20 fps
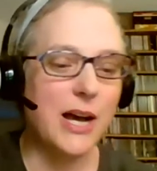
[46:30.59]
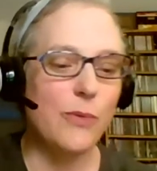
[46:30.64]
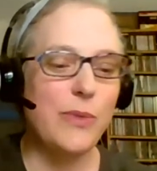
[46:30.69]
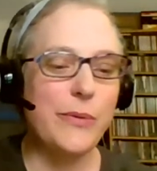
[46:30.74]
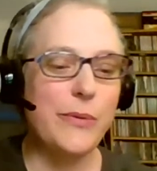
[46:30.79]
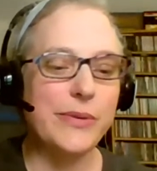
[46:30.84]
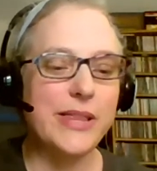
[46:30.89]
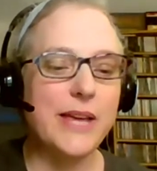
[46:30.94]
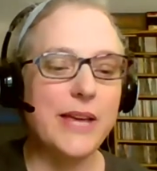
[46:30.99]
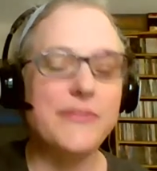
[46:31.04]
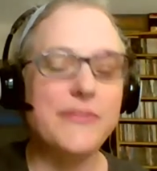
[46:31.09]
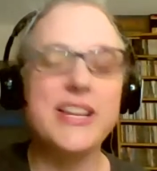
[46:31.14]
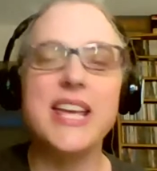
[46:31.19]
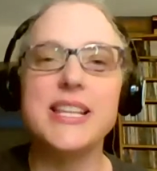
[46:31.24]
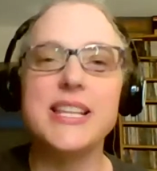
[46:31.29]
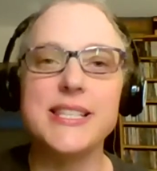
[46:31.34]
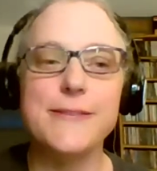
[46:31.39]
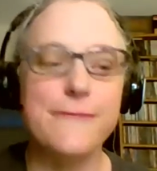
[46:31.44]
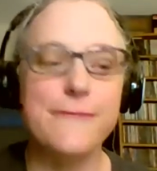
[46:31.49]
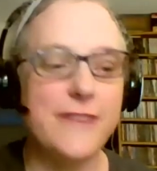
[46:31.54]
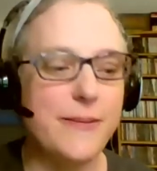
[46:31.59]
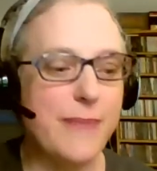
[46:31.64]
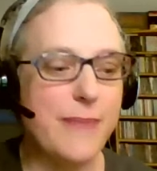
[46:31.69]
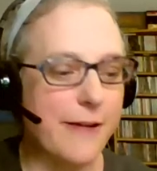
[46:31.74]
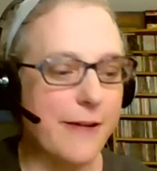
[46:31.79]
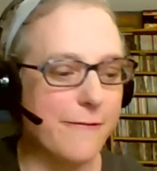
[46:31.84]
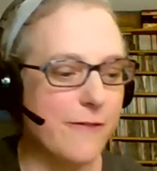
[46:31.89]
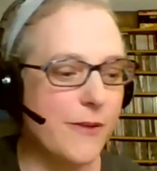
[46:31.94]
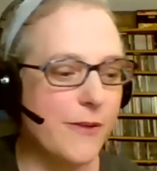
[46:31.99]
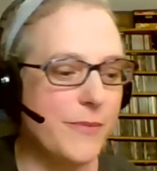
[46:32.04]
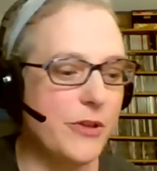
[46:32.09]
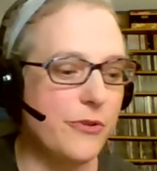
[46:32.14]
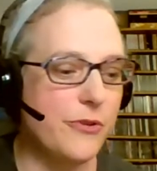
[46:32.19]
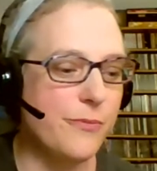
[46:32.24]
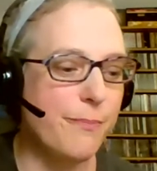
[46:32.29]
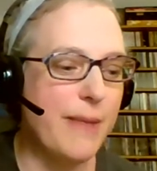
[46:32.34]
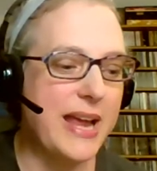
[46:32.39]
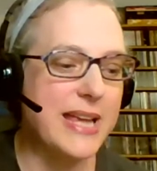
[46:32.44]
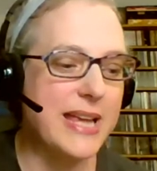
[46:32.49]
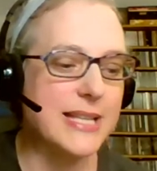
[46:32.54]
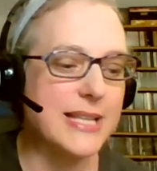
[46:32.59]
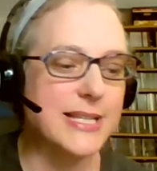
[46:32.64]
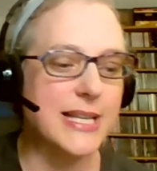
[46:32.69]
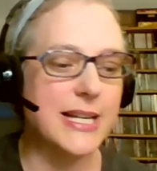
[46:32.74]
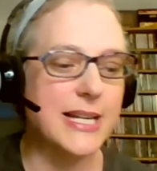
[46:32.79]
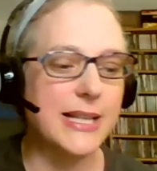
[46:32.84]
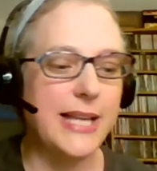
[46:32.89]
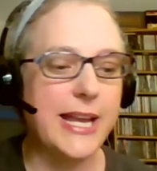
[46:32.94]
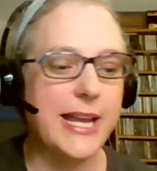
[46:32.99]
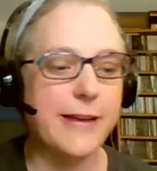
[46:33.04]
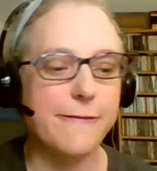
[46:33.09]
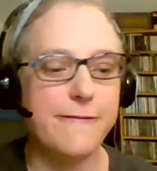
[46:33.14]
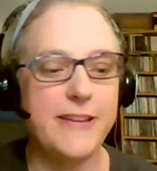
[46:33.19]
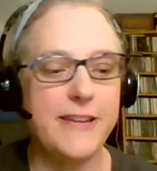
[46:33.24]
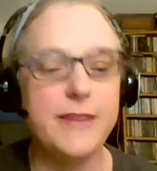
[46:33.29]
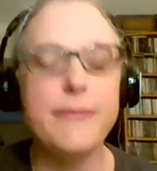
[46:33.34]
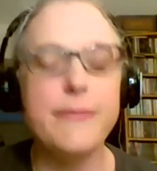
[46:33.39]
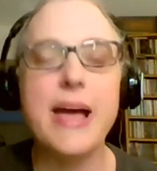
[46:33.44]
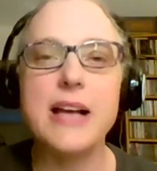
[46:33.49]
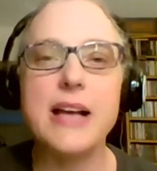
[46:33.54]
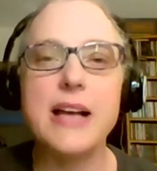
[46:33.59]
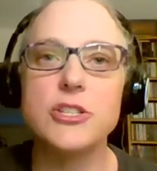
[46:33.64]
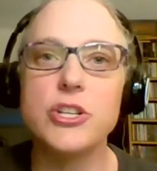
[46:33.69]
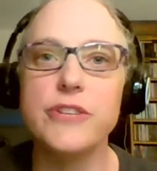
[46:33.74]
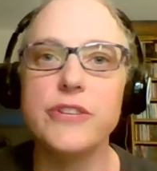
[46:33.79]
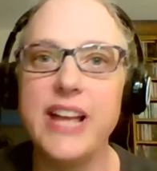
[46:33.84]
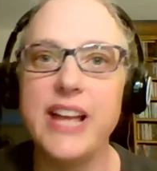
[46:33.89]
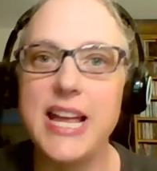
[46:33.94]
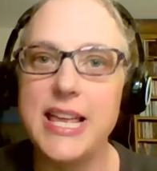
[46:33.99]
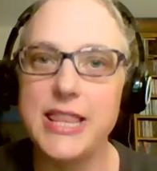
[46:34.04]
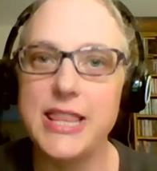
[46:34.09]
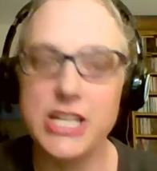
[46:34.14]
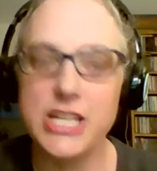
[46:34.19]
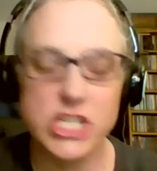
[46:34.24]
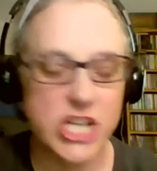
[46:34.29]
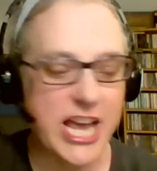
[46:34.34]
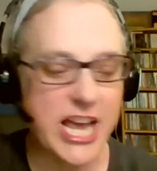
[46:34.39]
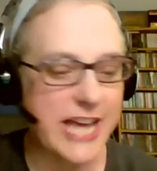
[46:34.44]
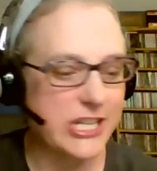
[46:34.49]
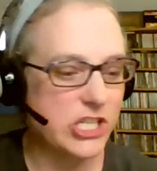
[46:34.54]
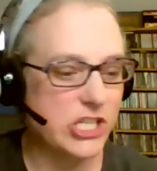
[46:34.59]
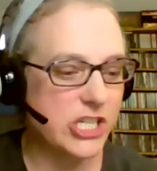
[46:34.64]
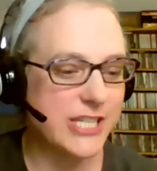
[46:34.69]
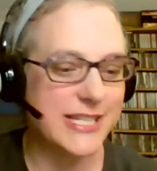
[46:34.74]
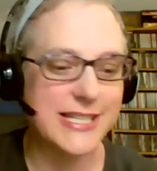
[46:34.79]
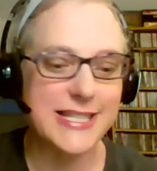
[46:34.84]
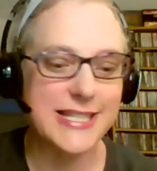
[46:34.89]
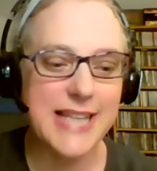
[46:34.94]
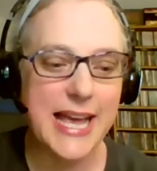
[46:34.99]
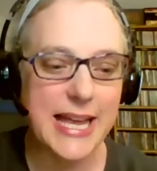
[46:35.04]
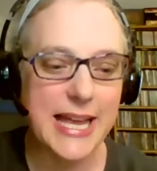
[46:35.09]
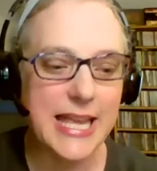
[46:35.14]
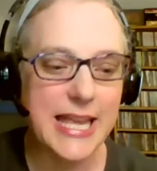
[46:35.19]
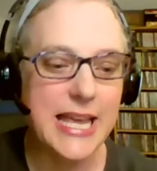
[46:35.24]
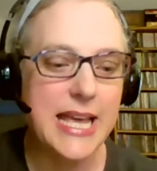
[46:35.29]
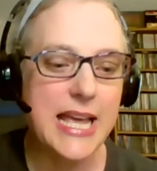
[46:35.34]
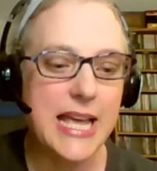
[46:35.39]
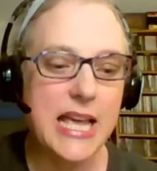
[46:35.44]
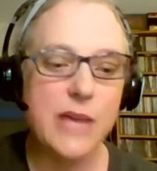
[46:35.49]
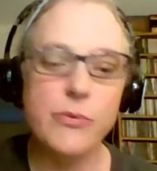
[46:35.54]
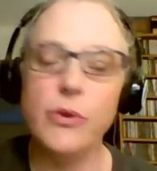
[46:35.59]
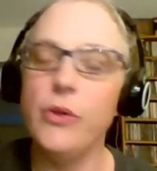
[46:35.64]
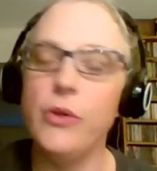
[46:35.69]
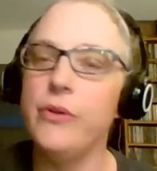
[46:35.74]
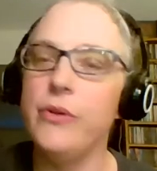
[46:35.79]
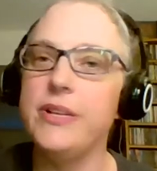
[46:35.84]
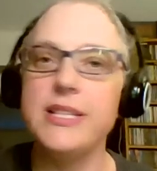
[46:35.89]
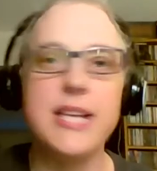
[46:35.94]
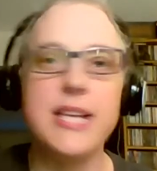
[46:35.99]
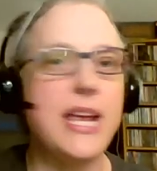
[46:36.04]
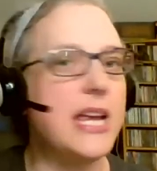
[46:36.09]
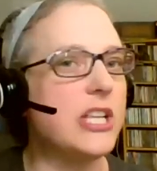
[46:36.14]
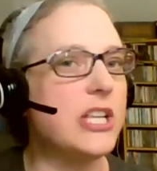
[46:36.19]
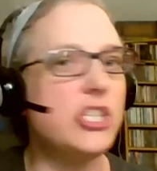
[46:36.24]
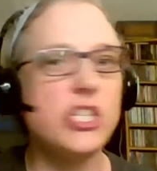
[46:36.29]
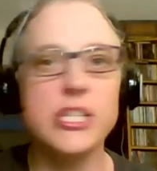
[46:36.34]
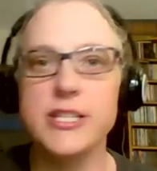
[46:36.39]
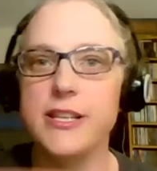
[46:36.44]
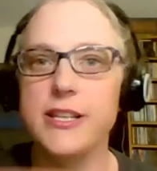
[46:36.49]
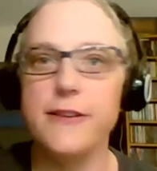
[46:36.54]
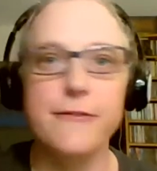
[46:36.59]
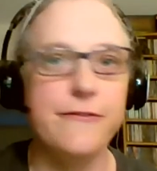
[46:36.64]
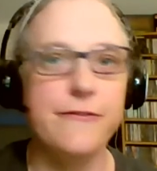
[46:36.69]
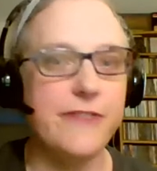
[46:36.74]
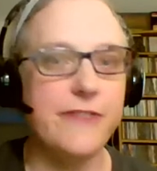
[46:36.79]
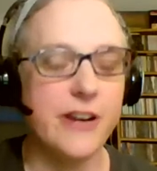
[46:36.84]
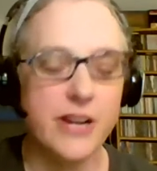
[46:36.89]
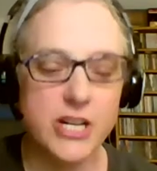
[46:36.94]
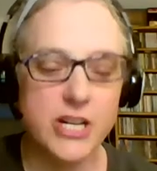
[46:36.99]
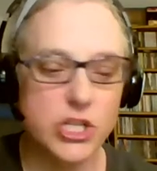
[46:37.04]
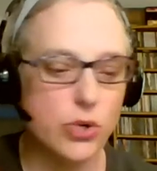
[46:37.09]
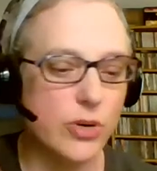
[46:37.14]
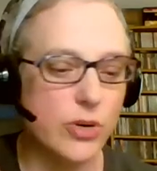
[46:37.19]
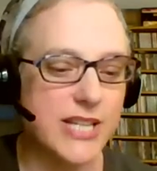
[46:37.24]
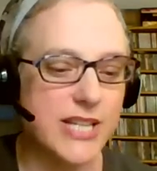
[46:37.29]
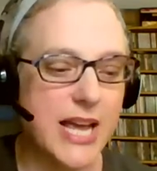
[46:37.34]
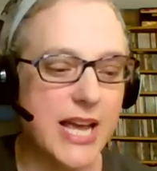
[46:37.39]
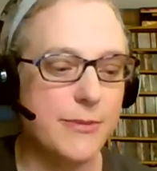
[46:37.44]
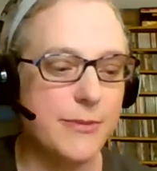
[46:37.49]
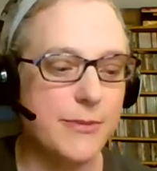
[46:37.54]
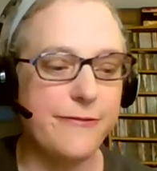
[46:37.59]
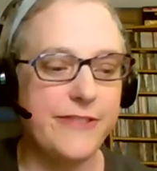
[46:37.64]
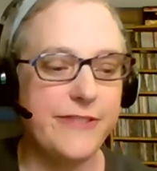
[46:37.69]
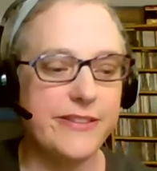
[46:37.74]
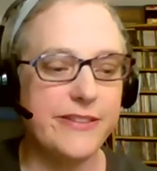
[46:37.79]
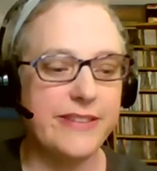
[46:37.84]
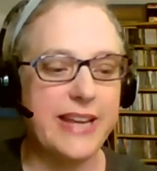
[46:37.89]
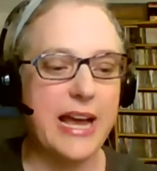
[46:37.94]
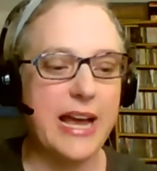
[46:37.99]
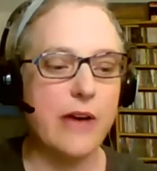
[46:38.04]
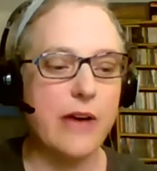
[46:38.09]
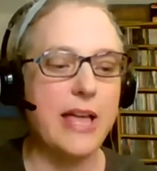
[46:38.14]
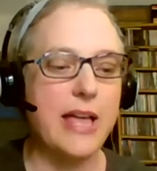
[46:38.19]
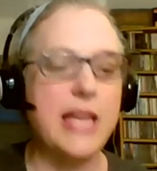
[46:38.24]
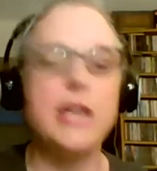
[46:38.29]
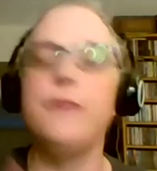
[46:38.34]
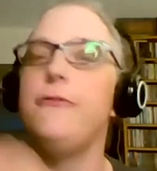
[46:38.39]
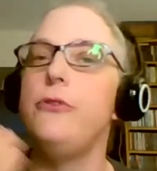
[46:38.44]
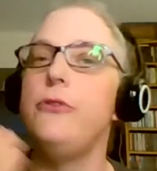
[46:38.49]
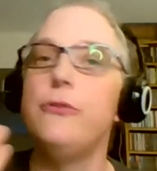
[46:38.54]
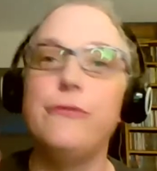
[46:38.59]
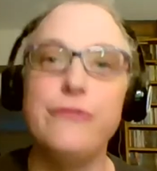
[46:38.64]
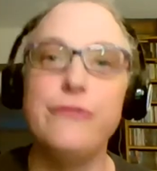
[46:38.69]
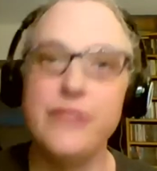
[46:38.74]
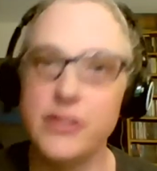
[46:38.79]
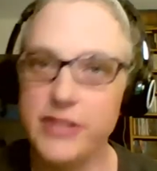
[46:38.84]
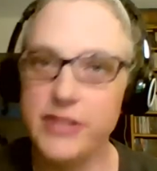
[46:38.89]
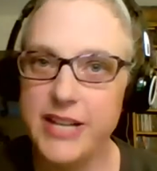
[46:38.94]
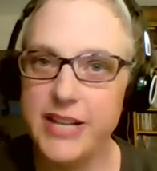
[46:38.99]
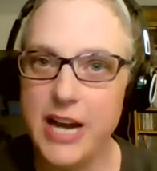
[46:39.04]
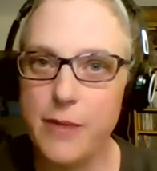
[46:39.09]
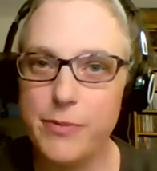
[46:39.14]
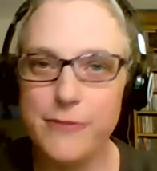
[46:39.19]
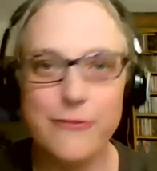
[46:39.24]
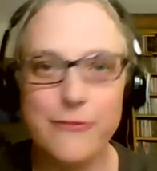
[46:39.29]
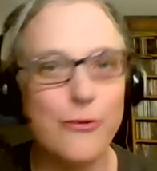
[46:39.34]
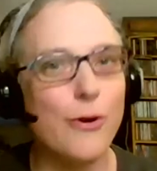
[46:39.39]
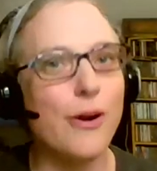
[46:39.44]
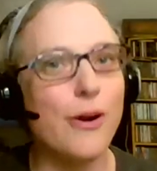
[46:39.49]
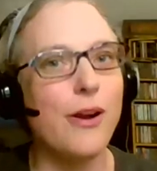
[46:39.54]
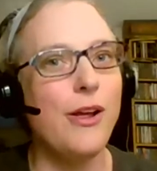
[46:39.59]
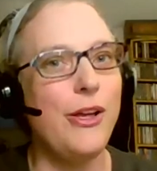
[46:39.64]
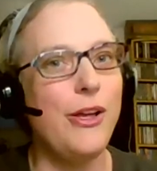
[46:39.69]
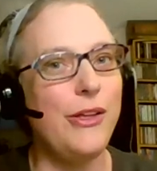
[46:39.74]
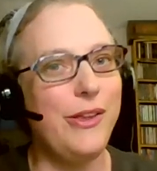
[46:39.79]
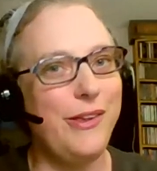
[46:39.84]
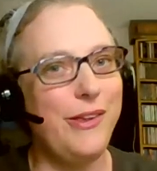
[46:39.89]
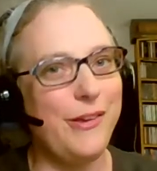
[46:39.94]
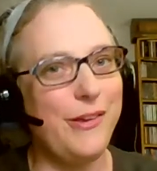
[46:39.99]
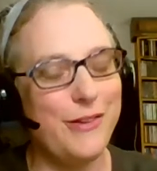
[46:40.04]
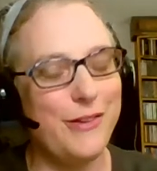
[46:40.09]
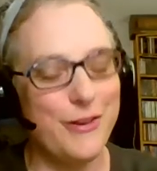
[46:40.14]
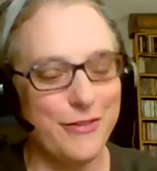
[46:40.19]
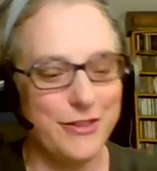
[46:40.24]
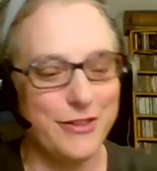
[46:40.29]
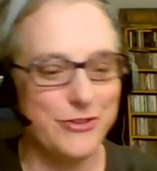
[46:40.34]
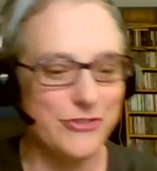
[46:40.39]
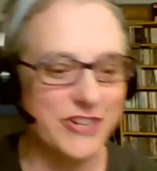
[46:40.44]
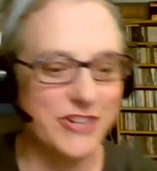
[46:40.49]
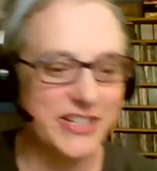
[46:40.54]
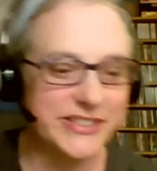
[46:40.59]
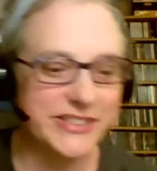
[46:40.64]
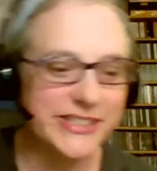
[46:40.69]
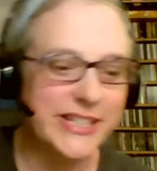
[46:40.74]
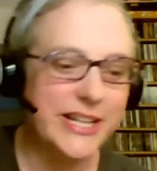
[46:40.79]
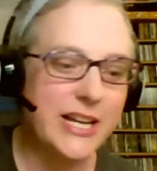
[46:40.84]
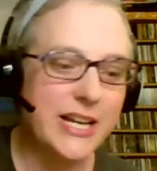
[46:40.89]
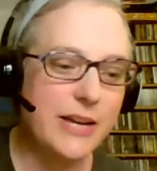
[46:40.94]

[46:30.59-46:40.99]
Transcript: We would love to get some feedback from you. Mike is going to link a feedback survey in the chat in just a sec. It will only take just a very short time to fill it out. And if you filled it out before, you know the drill.